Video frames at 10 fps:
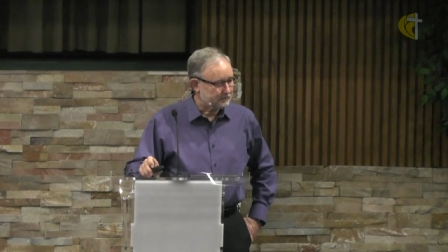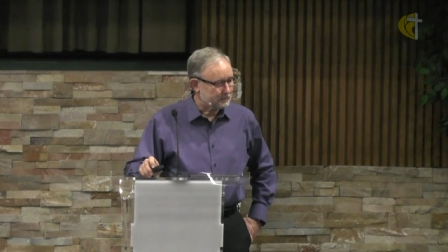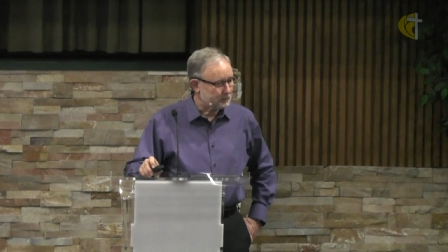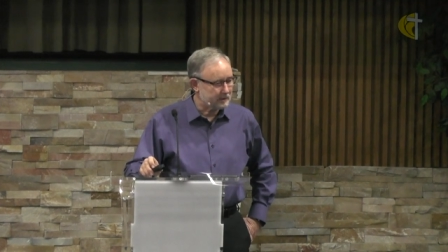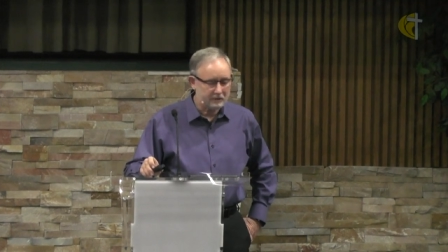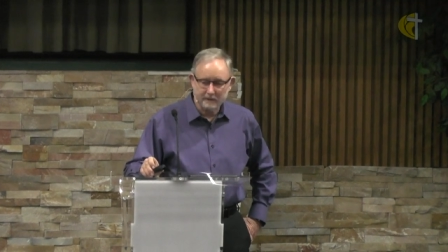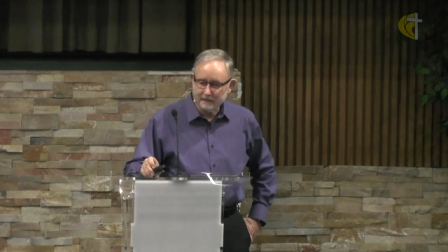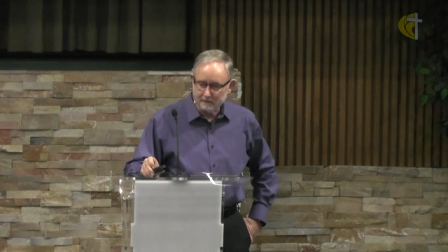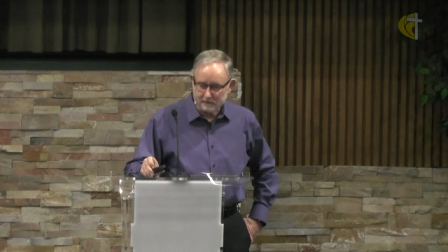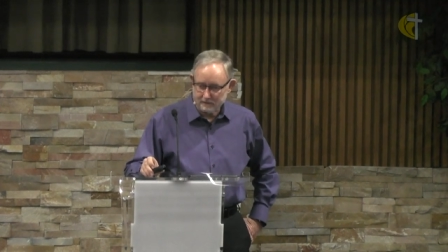We don't
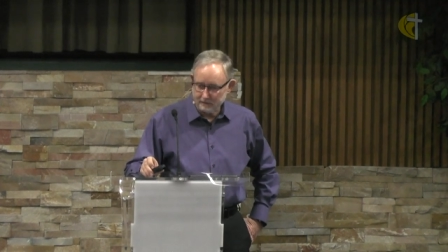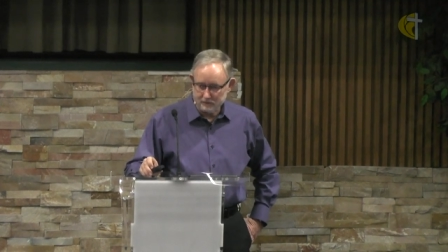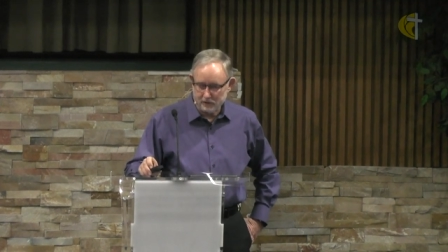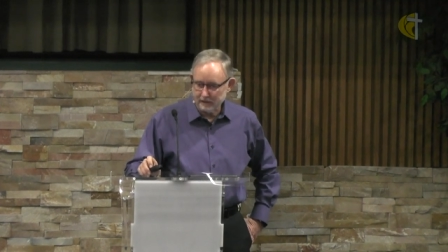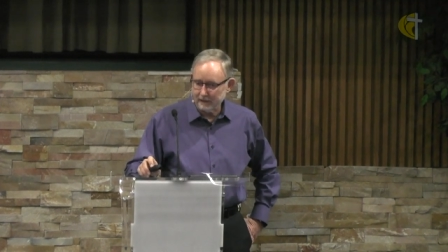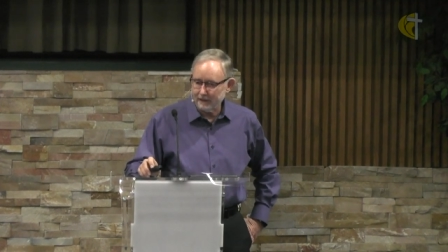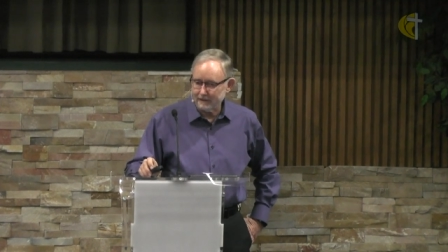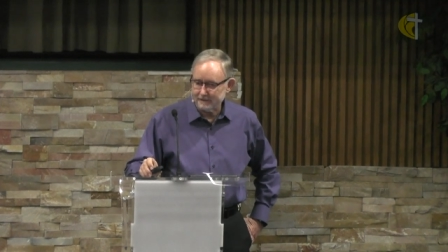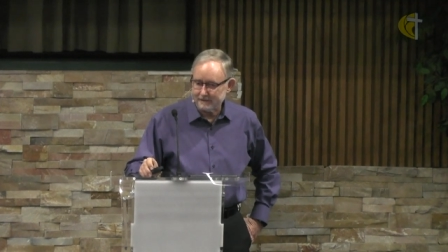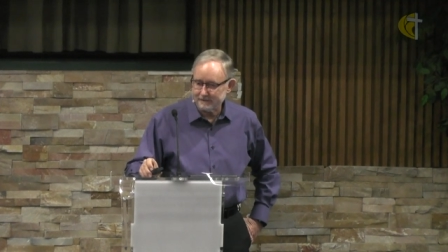need those little g
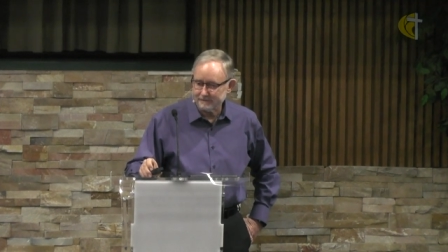gods.